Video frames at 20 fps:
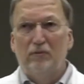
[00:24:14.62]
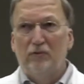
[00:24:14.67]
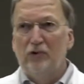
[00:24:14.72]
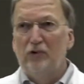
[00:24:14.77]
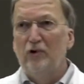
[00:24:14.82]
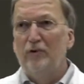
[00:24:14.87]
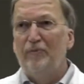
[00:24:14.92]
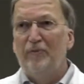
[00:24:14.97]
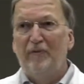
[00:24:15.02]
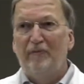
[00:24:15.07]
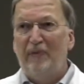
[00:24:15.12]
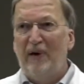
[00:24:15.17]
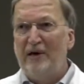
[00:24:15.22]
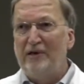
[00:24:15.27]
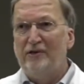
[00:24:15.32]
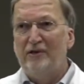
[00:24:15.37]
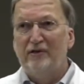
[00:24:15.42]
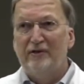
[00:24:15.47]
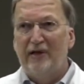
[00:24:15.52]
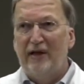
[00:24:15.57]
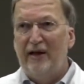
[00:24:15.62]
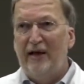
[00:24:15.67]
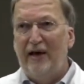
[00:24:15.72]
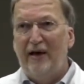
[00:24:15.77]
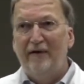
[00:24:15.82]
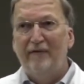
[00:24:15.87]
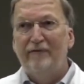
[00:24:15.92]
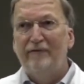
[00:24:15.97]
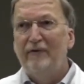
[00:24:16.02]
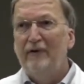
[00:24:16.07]
group of patients that
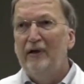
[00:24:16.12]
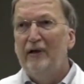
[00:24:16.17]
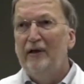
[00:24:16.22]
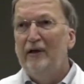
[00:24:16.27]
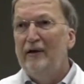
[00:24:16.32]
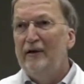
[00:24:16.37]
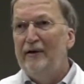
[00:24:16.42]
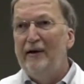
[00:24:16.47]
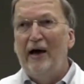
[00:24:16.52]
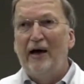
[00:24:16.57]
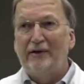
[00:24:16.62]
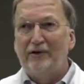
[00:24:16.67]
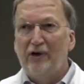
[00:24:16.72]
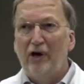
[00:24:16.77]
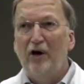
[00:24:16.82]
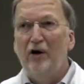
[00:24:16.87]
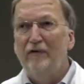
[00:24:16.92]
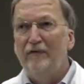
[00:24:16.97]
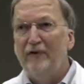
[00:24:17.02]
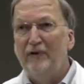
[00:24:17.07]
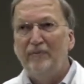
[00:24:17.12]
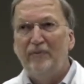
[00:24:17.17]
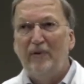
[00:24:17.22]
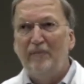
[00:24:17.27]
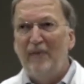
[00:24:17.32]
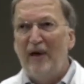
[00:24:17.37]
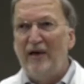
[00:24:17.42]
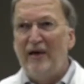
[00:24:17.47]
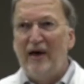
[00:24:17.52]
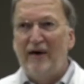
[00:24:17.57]
have not COVID but
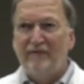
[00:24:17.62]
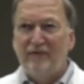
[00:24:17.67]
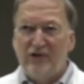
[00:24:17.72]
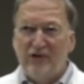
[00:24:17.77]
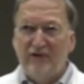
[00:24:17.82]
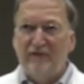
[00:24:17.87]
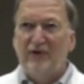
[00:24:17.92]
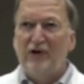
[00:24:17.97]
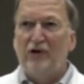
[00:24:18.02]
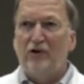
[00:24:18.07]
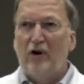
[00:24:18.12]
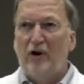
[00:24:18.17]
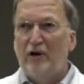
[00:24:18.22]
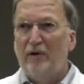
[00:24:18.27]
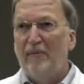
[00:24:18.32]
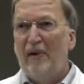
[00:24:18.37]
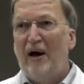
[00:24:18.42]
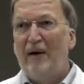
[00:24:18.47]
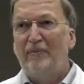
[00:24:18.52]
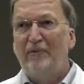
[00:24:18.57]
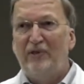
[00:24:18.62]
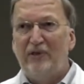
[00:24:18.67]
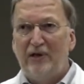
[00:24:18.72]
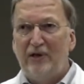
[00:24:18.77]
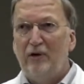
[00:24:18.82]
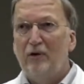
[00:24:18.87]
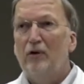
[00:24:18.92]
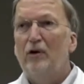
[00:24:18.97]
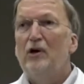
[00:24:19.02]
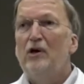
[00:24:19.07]
may have a severe
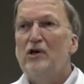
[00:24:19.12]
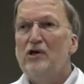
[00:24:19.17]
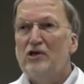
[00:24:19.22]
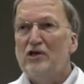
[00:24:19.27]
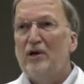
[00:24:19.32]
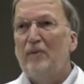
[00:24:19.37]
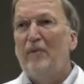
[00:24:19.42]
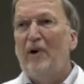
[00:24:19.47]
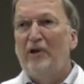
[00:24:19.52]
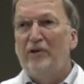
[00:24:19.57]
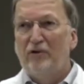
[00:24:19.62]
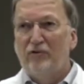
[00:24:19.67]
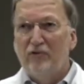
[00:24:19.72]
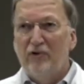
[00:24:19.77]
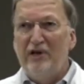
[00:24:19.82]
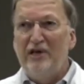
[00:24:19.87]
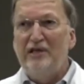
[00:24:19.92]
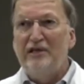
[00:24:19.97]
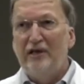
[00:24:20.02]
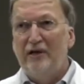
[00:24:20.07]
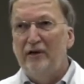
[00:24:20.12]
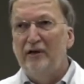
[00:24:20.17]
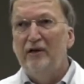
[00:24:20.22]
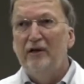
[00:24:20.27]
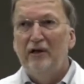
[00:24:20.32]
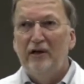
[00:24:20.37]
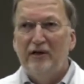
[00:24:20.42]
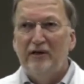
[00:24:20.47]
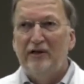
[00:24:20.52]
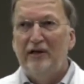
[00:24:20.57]
cardiomyopathy or some other reason
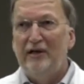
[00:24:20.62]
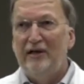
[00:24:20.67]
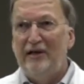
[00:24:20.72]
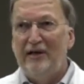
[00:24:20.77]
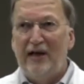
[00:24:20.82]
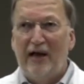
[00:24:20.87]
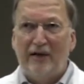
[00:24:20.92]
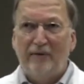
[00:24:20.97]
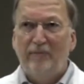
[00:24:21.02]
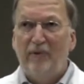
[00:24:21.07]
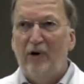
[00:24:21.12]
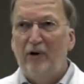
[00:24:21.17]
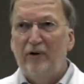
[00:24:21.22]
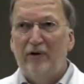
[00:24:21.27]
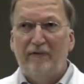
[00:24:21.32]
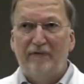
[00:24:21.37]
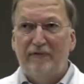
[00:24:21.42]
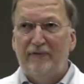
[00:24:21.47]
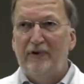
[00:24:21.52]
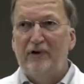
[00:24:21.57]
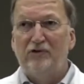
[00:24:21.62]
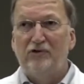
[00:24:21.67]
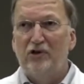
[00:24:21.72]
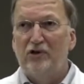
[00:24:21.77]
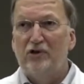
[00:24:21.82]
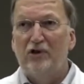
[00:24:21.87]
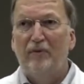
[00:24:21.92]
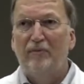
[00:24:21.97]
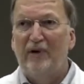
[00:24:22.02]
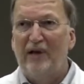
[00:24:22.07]
to need ECMO, and if there are
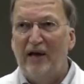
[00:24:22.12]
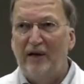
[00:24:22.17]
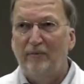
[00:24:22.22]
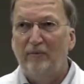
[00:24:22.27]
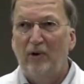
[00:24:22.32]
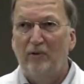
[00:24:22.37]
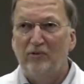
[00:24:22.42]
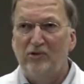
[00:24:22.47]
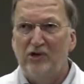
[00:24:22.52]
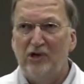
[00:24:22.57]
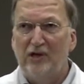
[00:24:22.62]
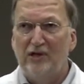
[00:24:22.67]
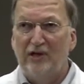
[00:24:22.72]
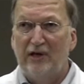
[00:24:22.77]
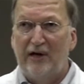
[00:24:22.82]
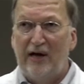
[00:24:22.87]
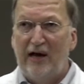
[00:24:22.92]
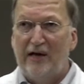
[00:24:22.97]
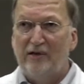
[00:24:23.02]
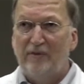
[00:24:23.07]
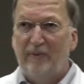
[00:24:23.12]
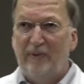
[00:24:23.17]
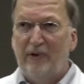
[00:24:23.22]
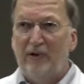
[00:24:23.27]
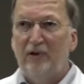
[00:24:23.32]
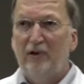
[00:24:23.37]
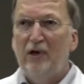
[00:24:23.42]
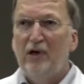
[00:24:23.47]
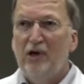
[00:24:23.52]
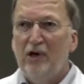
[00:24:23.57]
just so many ECMO machines in a
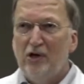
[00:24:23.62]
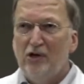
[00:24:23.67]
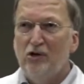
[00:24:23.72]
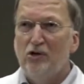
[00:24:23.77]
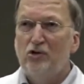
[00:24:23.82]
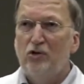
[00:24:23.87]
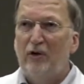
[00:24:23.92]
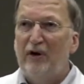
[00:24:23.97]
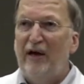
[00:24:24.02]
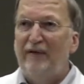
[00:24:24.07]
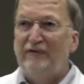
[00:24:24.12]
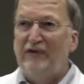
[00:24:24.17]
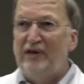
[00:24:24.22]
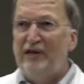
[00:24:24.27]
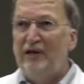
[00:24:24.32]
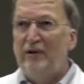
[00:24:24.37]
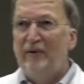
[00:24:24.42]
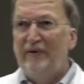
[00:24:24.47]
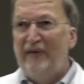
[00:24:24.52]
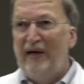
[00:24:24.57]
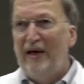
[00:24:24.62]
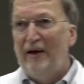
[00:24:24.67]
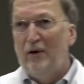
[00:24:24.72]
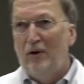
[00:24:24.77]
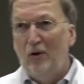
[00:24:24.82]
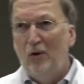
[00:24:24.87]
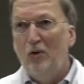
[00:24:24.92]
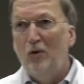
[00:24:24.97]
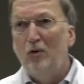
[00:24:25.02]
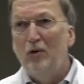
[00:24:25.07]
hospital, you sort of have to deal with that
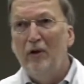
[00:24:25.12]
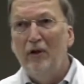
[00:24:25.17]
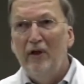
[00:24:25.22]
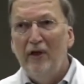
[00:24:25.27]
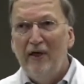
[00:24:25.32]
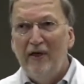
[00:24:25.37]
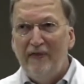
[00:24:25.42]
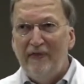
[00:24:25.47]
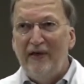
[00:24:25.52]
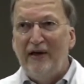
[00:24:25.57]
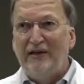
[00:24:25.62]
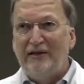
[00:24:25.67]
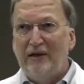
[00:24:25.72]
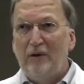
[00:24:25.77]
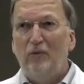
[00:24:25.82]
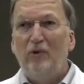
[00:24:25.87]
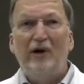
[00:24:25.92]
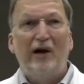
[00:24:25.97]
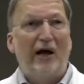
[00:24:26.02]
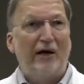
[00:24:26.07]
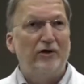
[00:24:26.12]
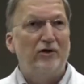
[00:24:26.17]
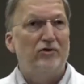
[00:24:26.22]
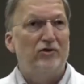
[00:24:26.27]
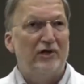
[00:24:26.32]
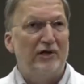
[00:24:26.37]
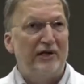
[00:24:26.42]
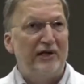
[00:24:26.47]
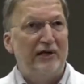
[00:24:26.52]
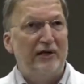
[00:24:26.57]
whole thing that we're not
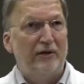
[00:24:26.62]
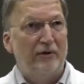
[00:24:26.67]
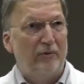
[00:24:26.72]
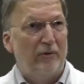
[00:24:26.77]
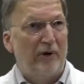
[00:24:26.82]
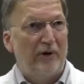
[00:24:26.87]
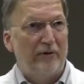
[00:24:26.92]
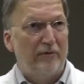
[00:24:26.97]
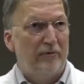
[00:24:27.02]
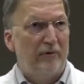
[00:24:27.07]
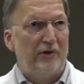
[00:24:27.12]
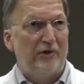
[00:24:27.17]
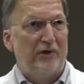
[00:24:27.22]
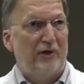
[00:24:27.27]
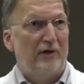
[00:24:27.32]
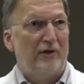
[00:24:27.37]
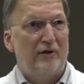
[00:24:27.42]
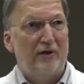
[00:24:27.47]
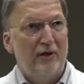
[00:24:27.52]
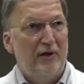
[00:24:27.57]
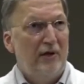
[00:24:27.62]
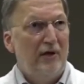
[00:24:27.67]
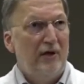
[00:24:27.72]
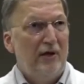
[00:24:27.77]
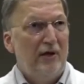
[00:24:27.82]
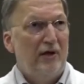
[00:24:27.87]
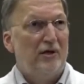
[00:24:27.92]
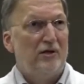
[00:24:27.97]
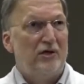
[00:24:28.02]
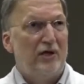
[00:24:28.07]
used to dealing with, which is,
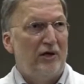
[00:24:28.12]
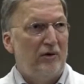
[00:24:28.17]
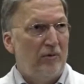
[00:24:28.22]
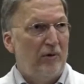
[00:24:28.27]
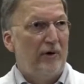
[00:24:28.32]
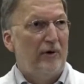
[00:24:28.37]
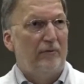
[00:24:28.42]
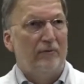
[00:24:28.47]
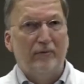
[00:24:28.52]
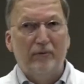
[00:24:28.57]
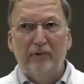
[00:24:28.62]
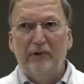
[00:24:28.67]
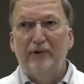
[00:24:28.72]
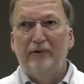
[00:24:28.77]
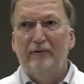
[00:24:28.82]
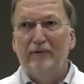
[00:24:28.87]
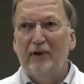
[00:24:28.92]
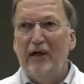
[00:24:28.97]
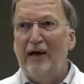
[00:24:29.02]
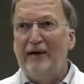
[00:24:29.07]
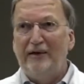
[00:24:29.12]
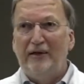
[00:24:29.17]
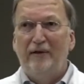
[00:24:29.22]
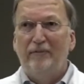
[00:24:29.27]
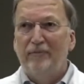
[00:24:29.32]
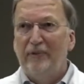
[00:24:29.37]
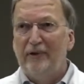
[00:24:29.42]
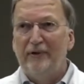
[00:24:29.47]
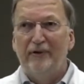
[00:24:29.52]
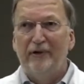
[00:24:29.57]
gee, we'd like
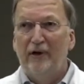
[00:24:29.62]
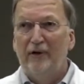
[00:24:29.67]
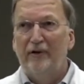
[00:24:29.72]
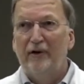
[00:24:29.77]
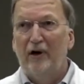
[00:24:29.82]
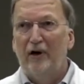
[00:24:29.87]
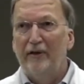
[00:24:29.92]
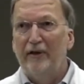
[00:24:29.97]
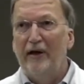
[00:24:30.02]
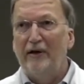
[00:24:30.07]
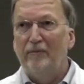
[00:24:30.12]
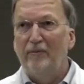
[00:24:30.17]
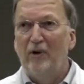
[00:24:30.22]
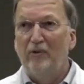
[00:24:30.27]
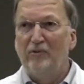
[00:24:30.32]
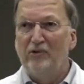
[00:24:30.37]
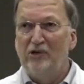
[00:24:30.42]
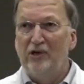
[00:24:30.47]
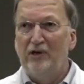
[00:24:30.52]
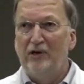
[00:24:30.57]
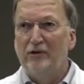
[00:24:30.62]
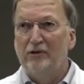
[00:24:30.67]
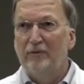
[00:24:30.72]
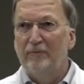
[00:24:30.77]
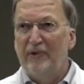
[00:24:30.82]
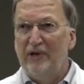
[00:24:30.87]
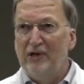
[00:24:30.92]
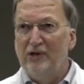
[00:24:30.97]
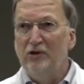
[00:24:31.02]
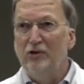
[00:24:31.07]
it, but all the ECMO machines are
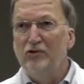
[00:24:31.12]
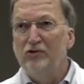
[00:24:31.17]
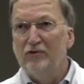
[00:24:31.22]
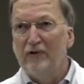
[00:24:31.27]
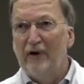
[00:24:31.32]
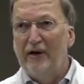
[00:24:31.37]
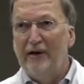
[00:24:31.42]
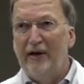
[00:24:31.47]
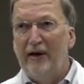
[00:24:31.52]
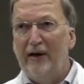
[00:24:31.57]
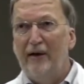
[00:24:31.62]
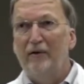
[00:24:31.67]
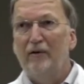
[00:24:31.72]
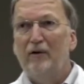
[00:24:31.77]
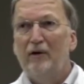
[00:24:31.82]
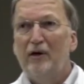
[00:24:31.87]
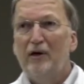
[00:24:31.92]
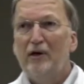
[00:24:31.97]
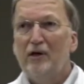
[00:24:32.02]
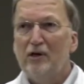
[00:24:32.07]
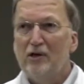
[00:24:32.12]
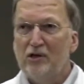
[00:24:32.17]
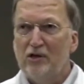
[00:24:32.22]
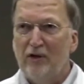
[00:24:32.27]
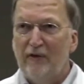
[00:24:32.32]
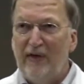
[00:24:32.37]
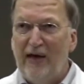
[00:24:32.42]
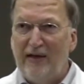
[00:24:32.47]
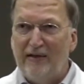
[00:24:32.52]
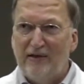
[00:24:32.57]
being used right now.
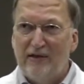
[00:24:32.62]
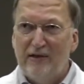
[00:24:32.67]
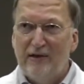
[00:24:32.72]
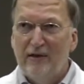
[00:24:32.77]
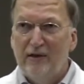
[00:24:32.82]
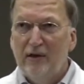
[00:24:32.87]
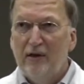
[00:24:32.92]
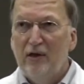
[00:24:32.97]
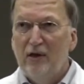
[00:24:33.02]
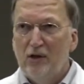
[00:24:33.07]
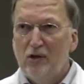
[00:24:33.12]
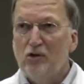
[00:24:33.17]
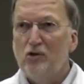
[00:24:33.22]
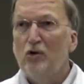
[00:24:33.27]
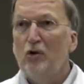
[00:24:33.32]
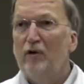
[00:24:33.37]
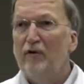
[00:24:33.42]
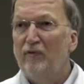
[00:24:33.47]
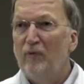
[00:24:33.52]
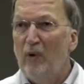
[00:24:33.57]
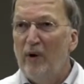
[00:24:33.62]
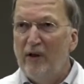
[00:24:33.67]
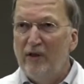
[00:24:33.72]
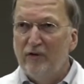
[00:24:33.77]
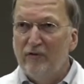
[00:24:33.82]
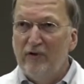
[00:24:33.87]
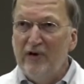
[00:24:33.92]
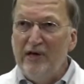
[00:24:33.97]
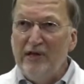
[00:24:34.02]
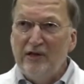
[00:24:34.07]
So that's sort of one of
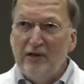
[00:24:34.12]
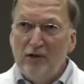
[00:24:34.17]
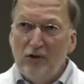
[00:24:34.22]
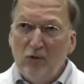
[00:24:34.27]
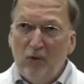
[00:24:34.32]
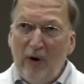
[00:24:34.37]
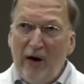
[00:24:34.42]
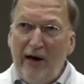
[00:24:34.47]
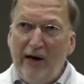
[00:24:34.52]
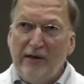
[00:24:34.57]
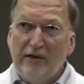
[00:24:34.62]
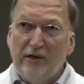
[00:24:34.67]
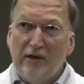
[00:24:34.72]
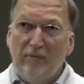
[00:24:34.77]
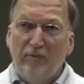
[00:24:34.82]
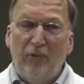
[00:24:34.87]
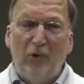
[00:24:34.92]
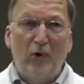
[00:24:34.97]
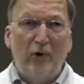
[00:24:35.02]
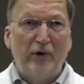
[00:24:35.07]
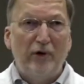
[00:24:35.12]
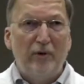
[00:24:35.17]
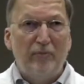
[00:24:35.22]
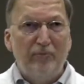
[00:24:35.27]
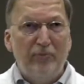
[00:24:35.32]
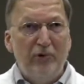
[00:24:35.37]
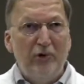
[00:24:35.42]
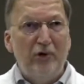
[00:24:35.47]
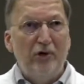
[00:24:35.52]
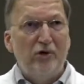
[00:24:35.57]
the reasons why it's important to
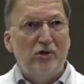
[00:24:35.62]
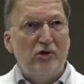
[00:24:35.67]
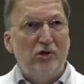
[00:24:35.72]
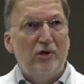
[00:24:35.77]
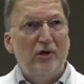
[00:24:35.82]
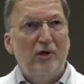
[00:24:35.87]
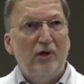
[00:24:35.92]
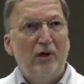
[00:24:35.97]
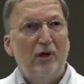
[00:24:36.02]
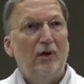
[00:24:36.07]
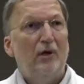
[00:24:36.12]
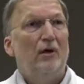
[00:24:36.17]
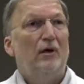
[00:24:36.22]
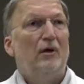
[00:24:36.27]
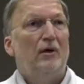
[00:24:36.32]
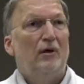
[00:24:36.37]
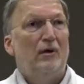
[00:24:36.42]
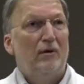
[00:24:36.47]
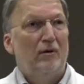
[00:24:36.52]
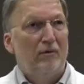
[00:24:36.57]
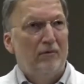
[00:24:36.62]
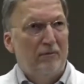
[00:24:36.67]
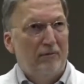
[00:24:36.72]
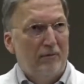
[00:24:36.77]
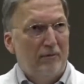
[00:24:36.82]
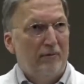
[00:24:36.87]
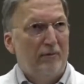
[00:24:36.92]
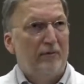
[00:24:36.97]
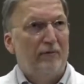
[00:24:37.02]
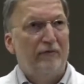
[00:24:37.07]
push
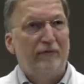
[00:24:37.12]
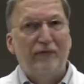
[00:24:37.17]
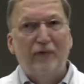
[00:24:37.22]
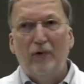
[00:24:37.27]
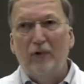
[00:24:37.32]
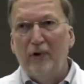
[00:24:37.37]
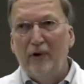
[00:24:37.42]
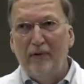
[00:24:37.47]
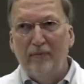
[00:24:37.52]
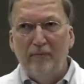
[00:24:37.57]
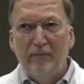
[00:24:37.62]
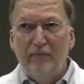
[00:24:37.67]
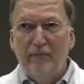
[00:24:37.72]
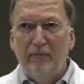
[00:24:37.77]
for